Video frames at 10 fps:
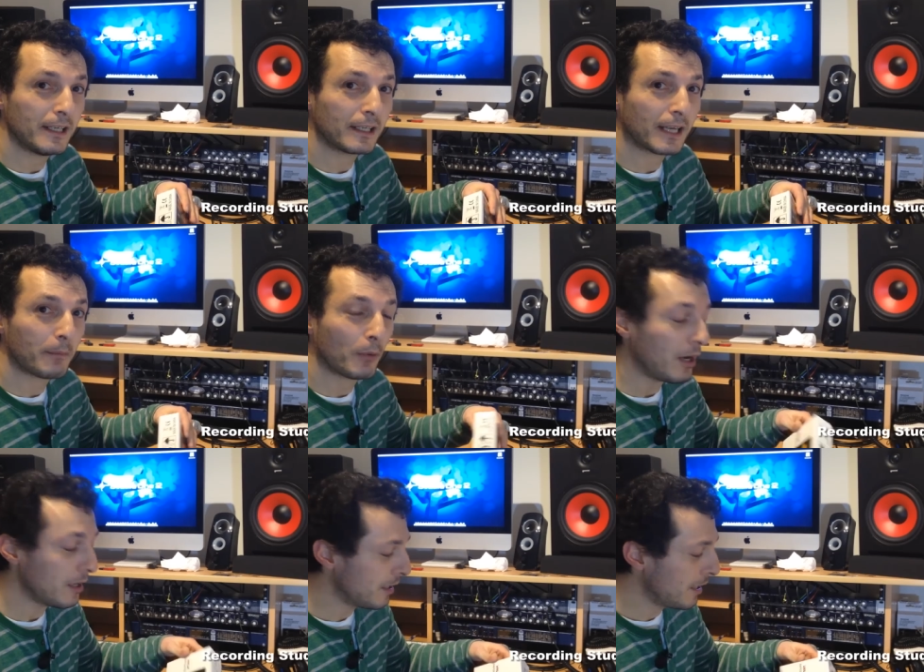
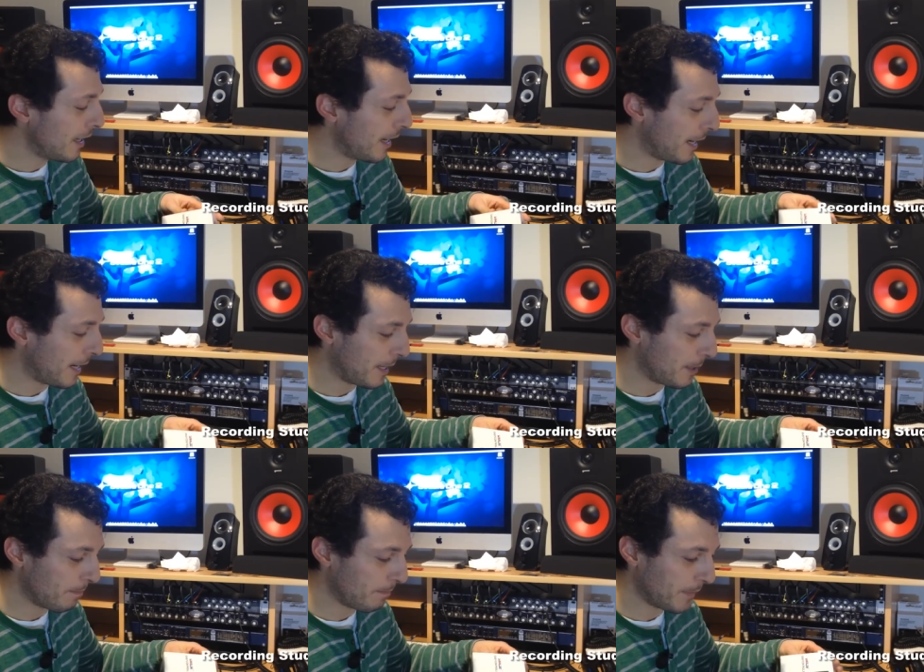Canberra.
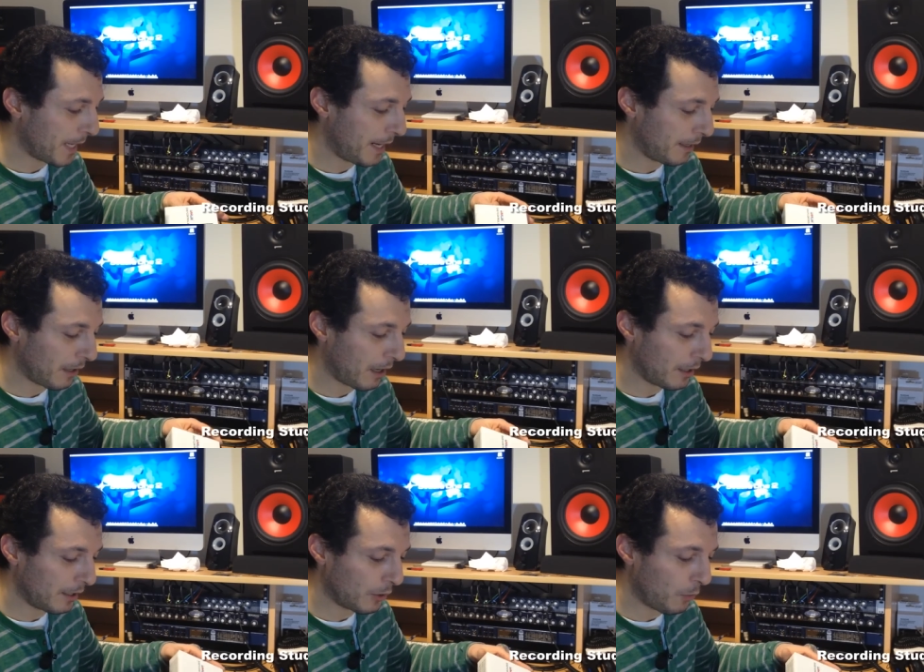And
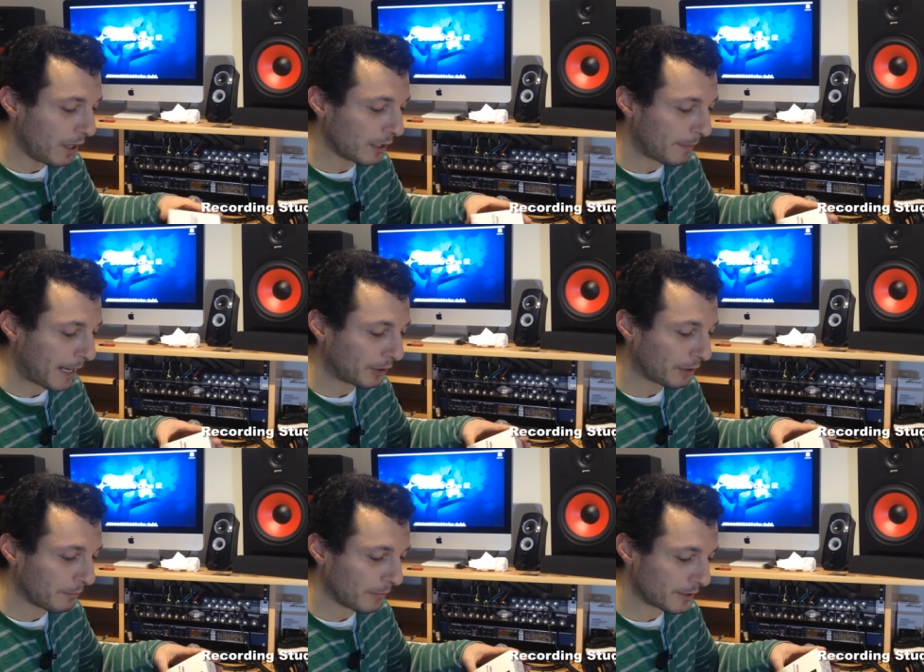I inquired about
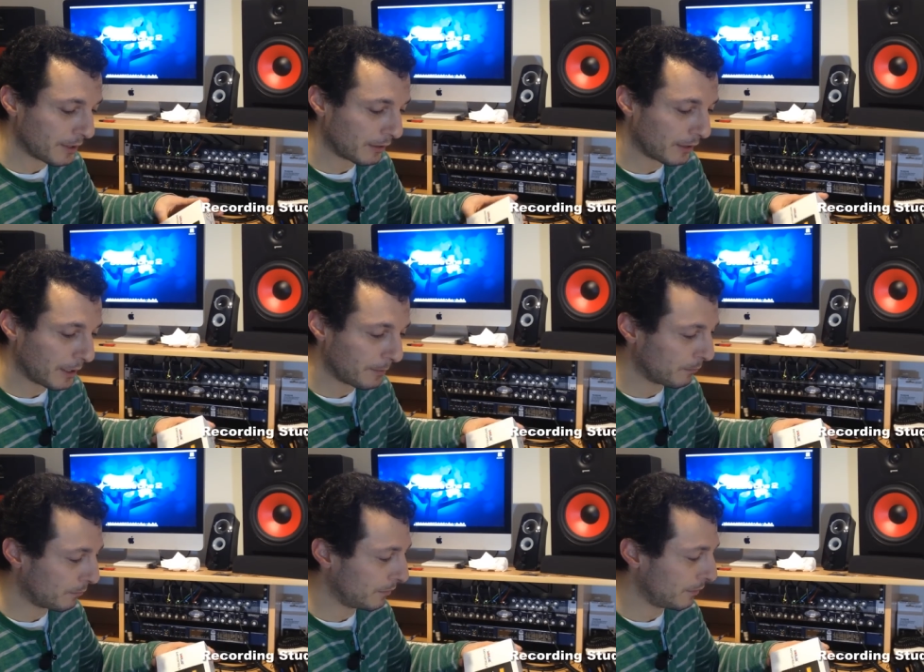them. I said,
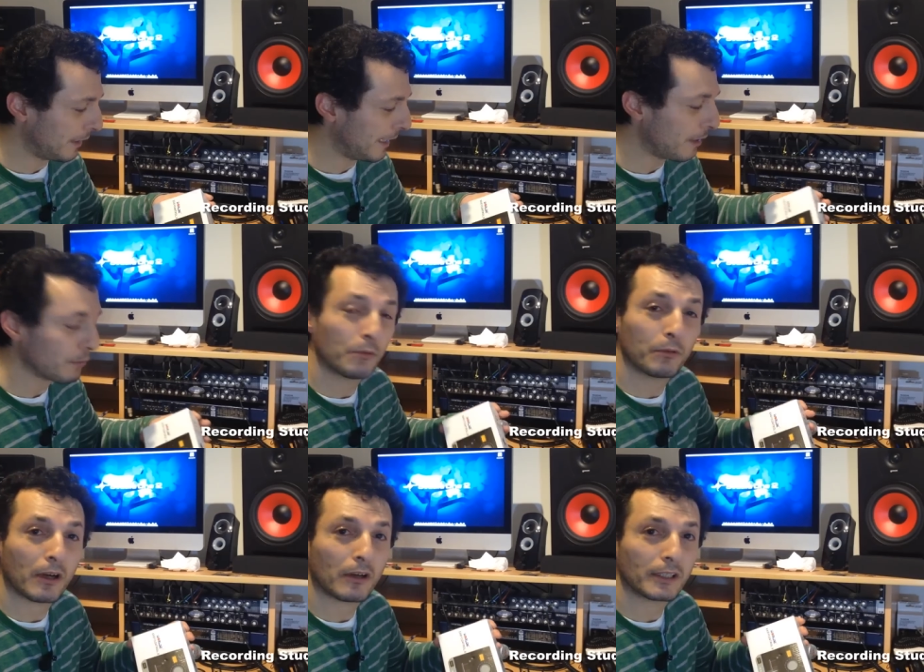how
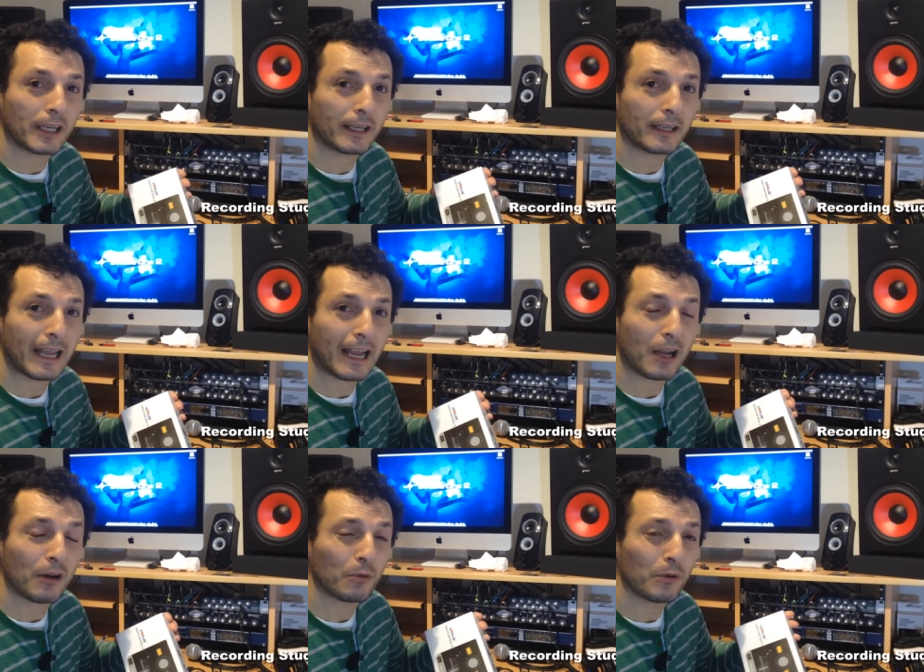good are they, and
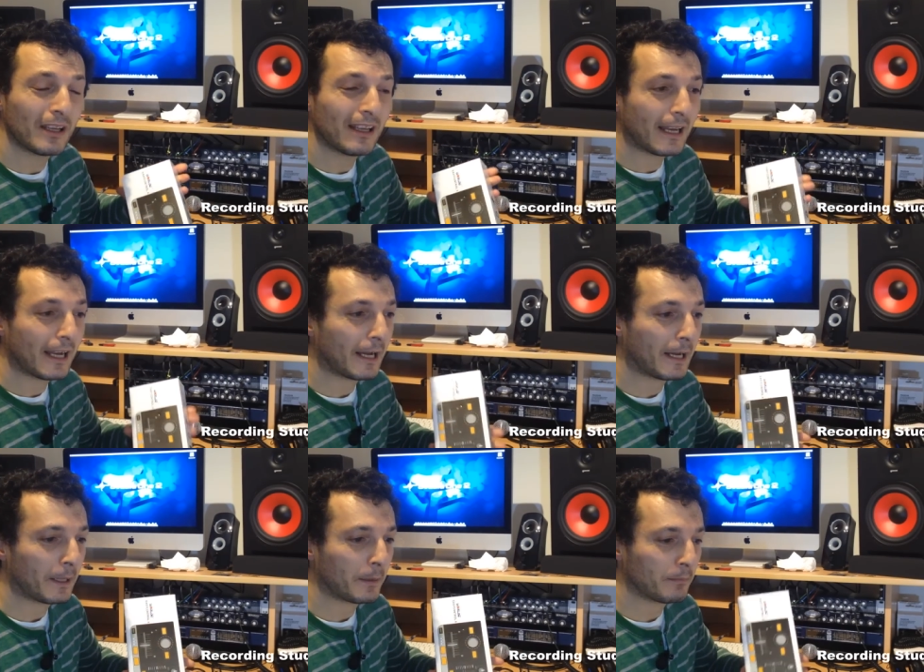how
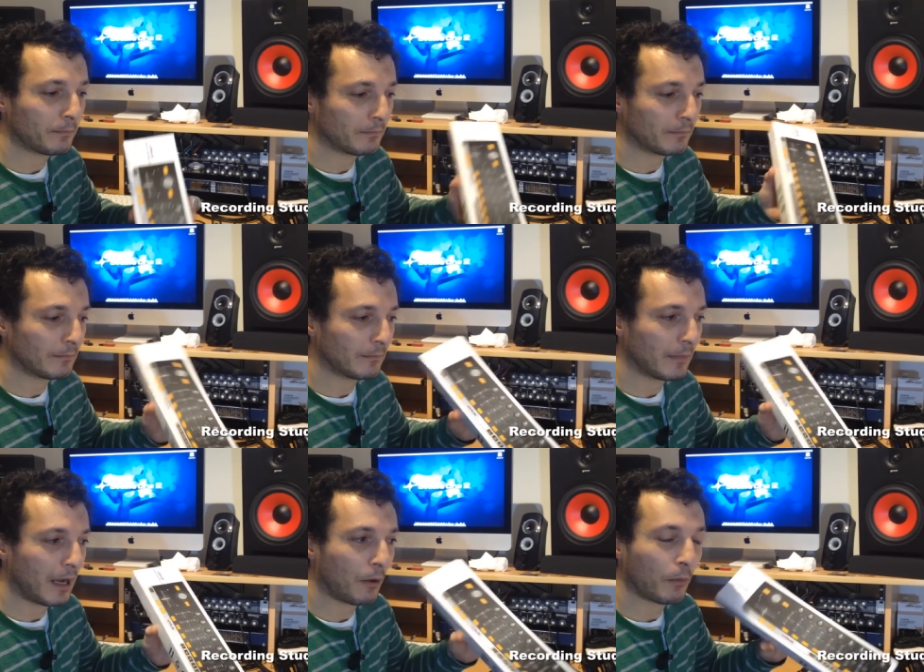
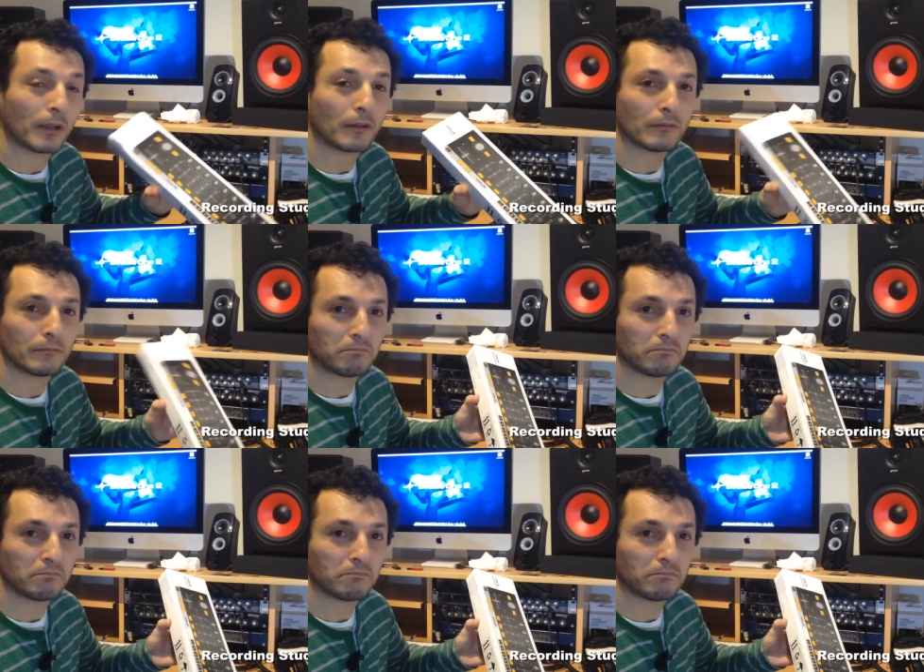well